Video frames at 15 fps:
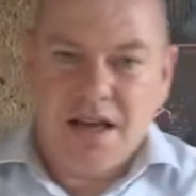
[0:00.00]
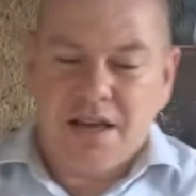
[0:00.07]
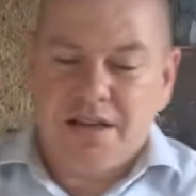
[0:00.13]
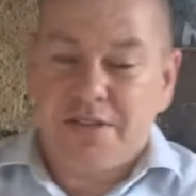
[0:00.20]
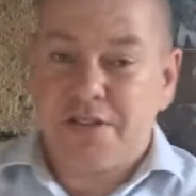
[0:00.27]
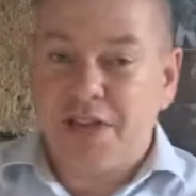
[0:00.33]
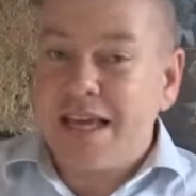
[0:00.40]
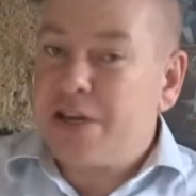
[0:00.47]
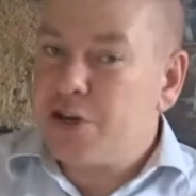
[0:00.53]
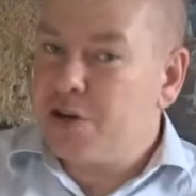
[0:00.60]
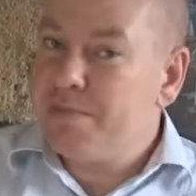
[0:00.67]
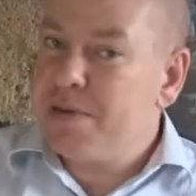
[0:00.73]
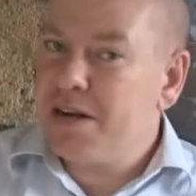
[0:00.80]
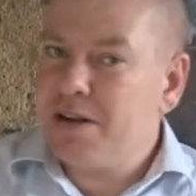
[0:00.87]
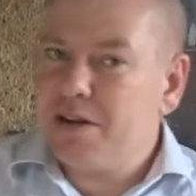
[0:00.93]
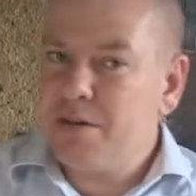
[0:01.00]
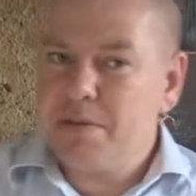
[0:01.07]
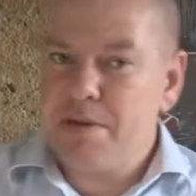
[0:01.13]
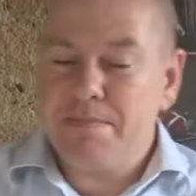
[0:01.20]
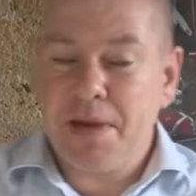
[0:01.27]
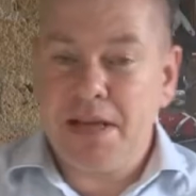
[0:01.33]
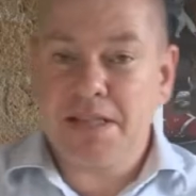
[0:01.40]
They could have been a little
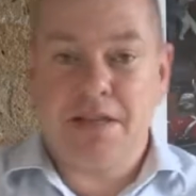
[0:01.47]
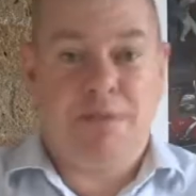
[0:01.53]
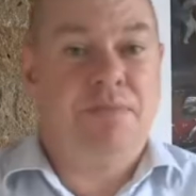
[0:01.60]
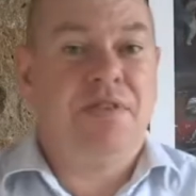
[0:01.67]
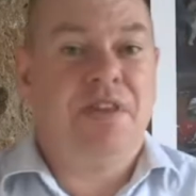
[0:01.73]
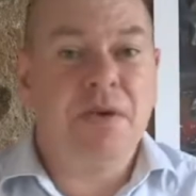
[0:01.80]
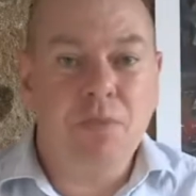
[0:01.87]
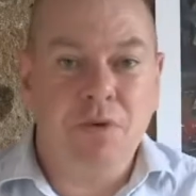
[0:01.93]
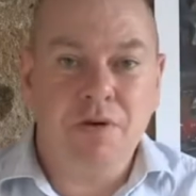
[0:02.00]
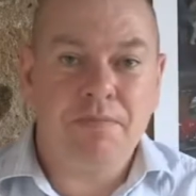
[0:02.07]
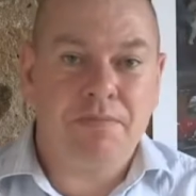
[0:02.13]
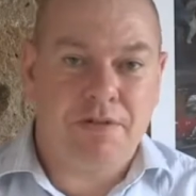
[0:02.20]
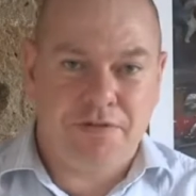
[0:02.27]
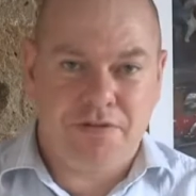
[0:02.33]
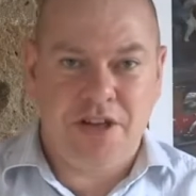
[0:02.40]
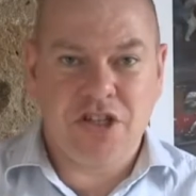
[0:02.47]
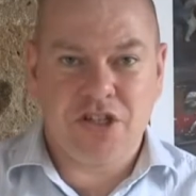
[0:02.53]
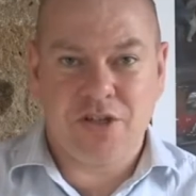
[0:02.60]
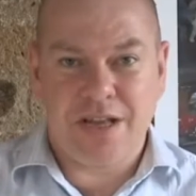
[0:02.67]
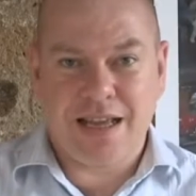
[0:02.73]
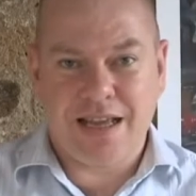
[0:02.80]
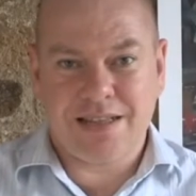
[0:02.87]
bit better, but they weren't
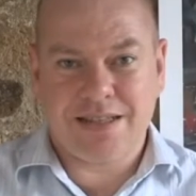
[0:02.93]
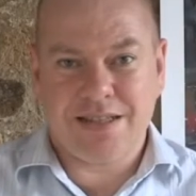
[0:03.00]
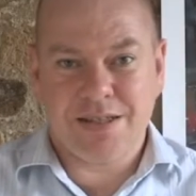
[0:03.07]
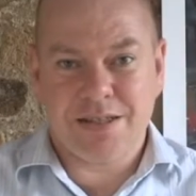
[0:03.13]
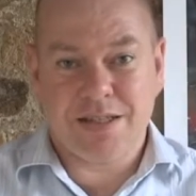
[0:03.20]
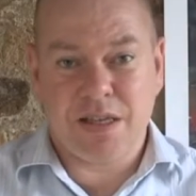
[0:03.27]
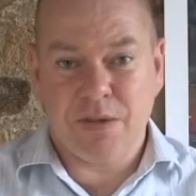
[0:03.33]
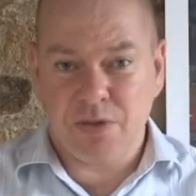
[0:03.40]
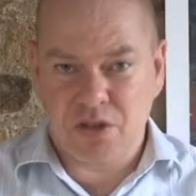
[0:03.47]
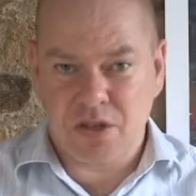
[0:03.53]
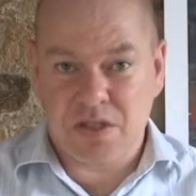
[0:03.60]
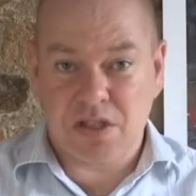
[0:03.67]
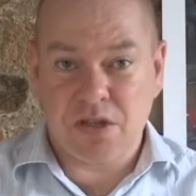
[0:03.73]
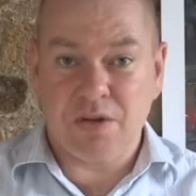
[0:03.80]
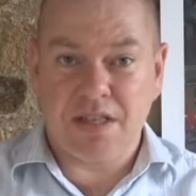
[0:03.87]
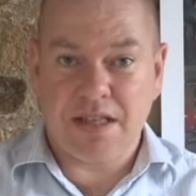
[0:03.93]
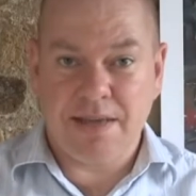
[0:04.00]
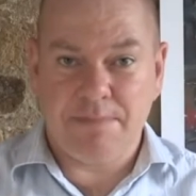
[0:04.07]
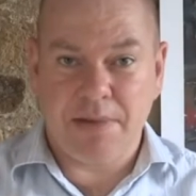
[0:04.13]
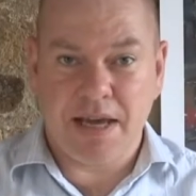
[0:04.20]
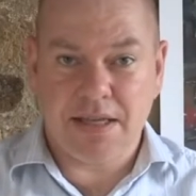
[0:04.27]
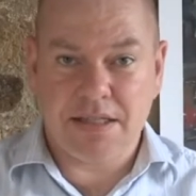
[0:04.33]
professional actors. They were just doing their
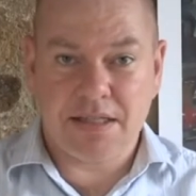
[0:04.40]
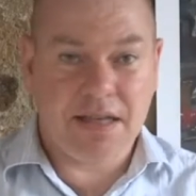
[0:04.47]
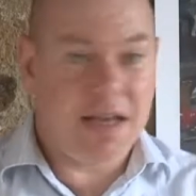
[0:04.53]
best.